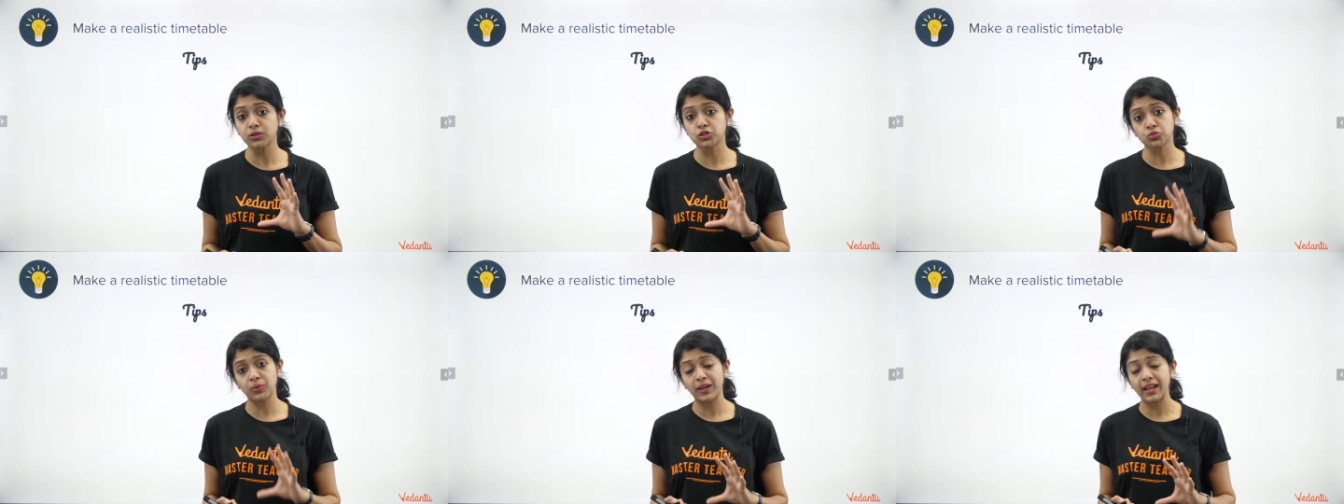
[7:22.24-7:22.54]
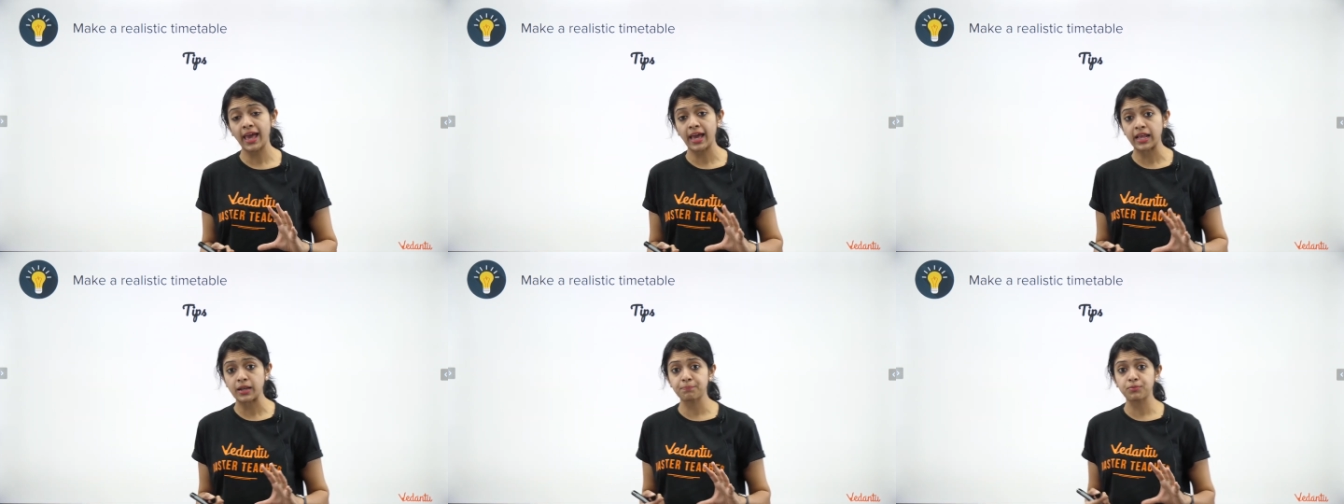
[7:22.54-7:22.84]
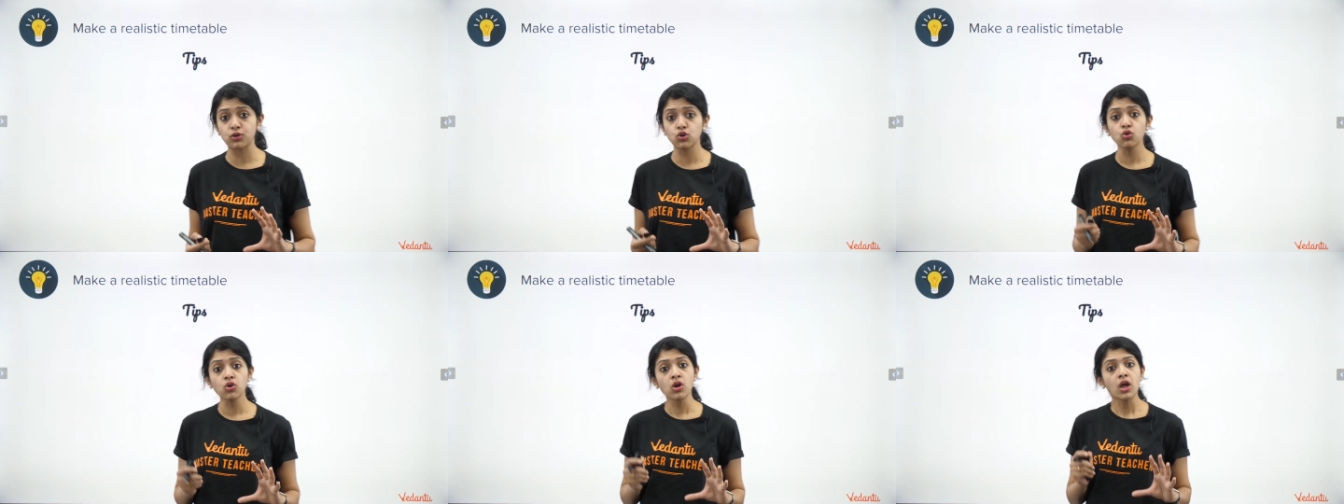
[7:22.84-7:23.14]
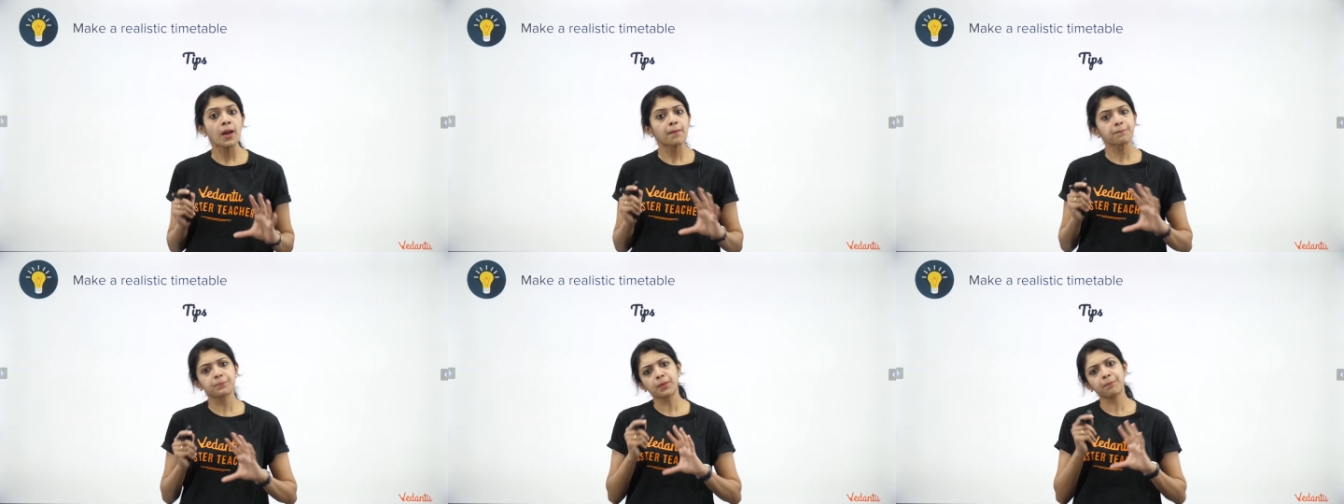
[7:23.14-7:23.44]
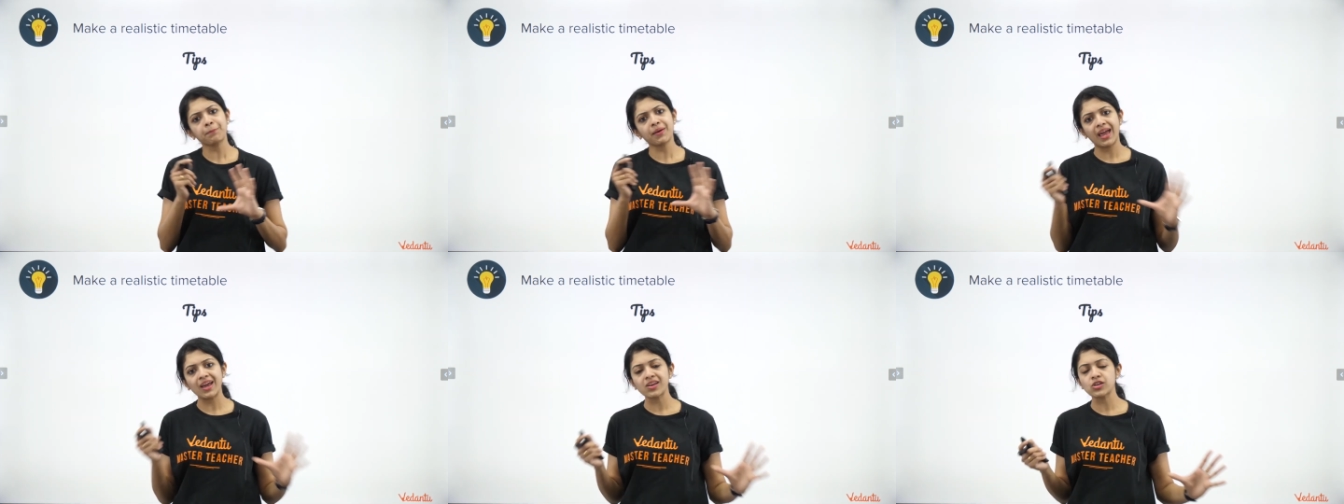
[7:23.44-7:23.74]
which will help you
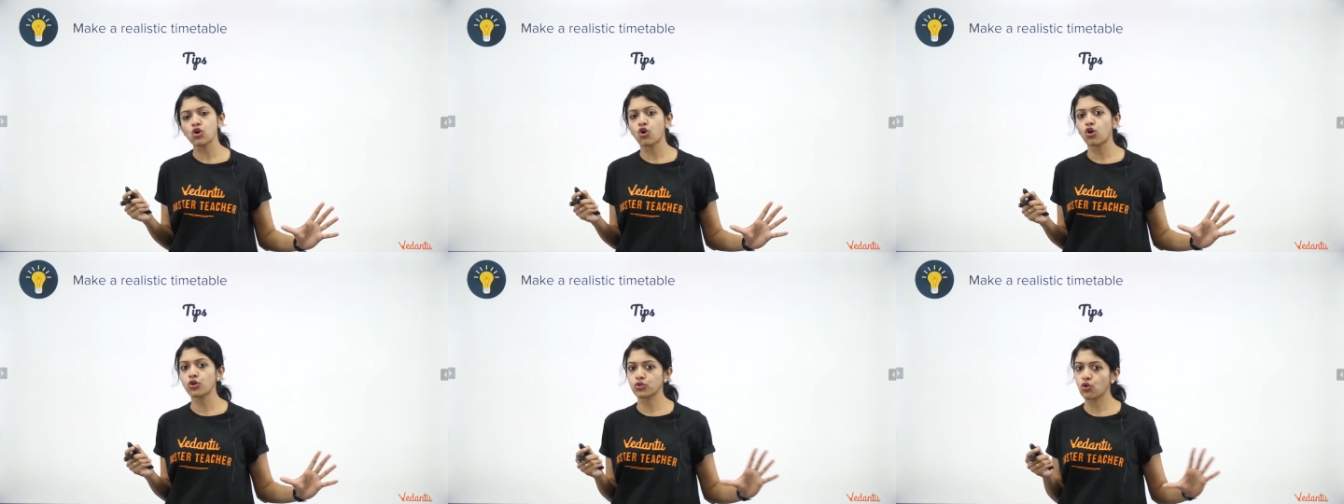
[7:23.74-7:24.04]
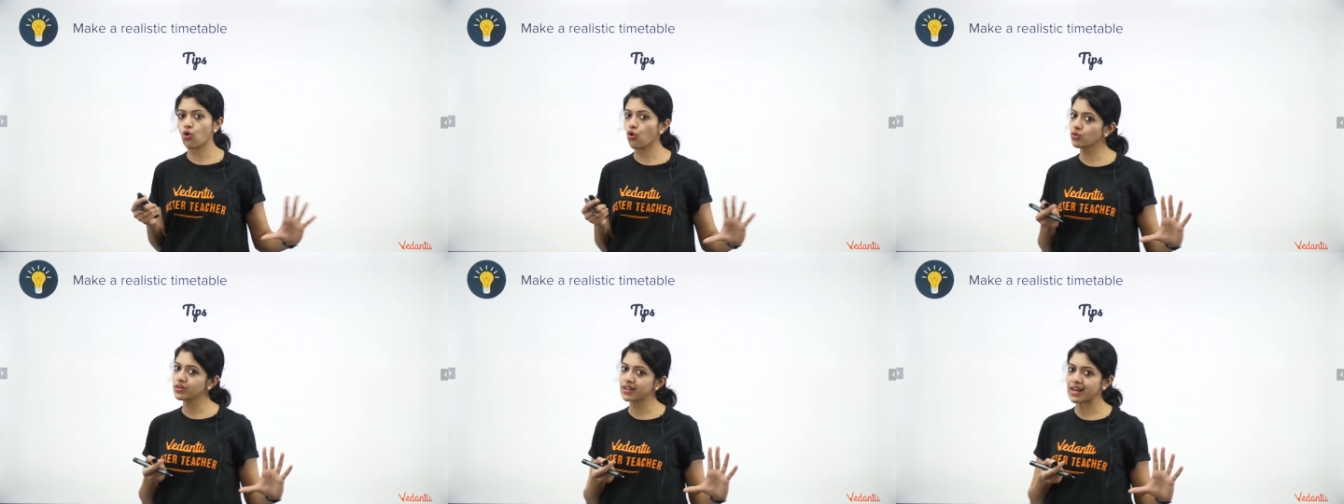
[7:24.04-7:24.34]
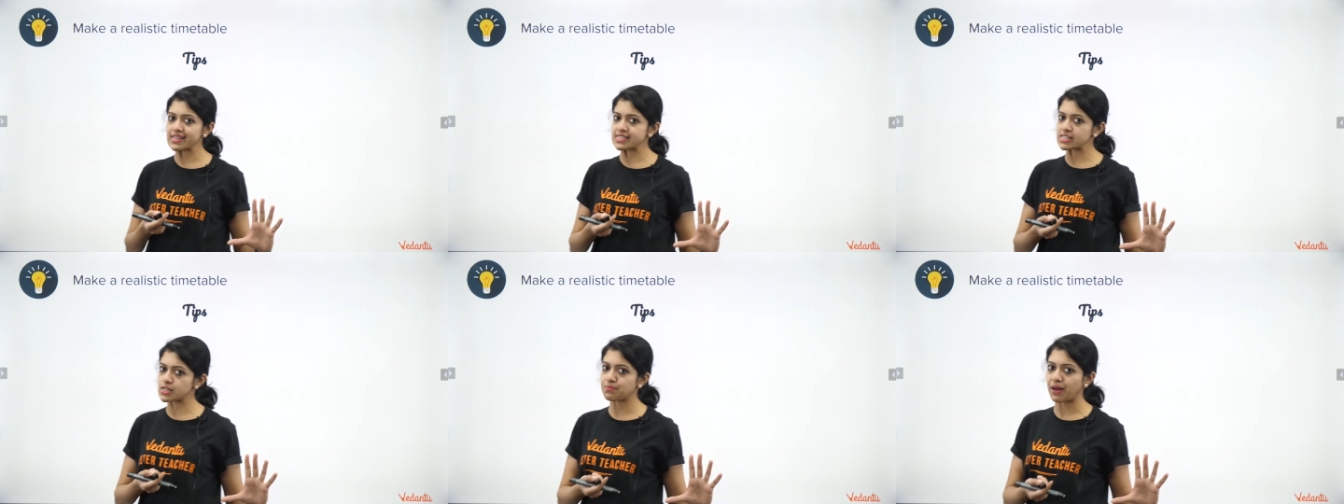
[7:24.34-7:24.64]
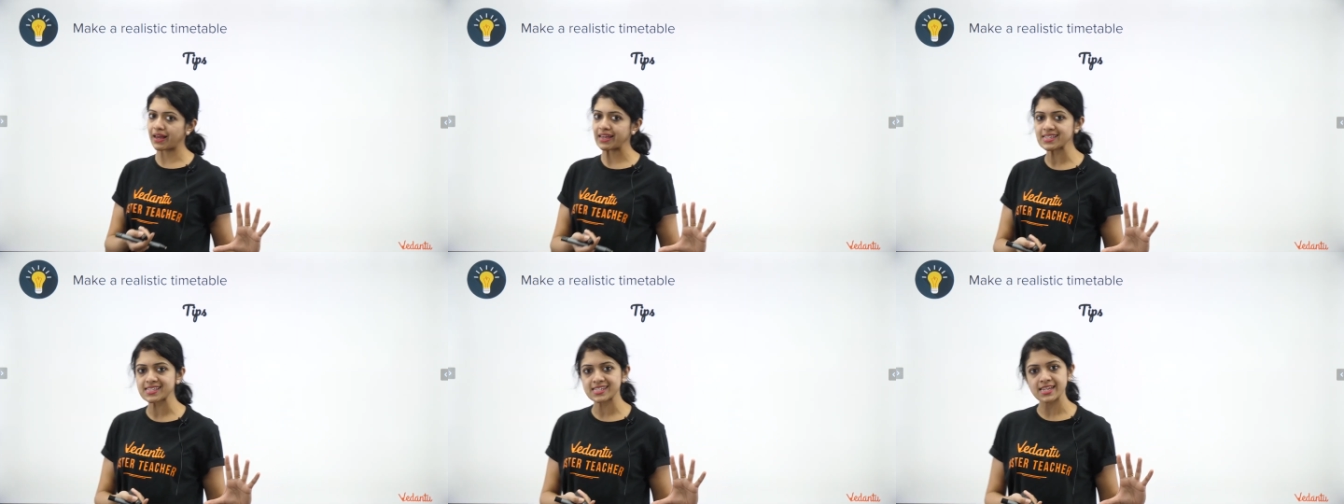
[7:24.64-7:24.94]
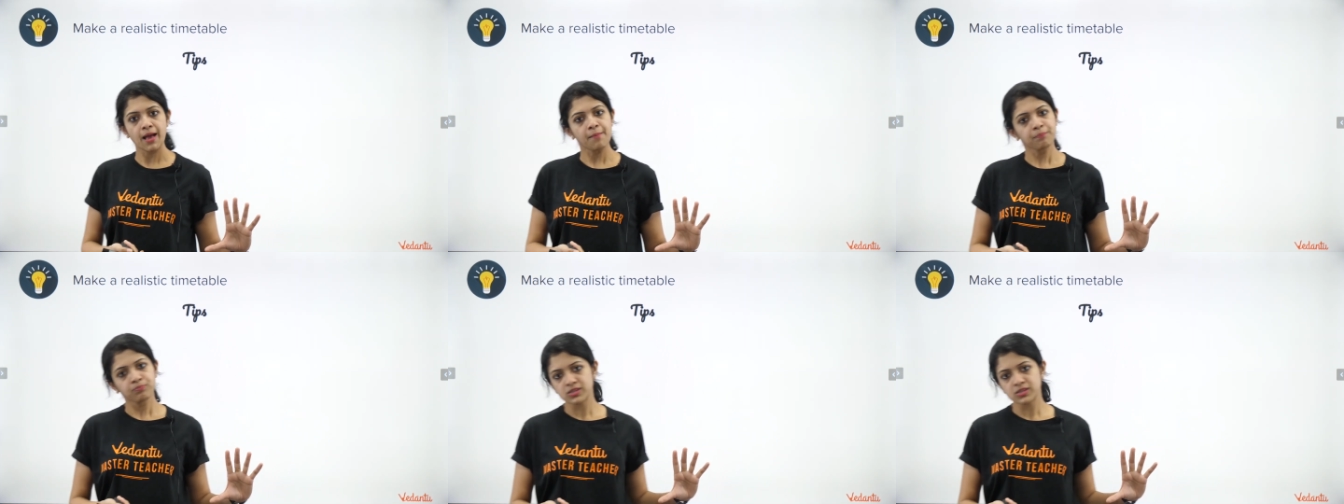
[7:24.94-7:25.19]
prepare your own customized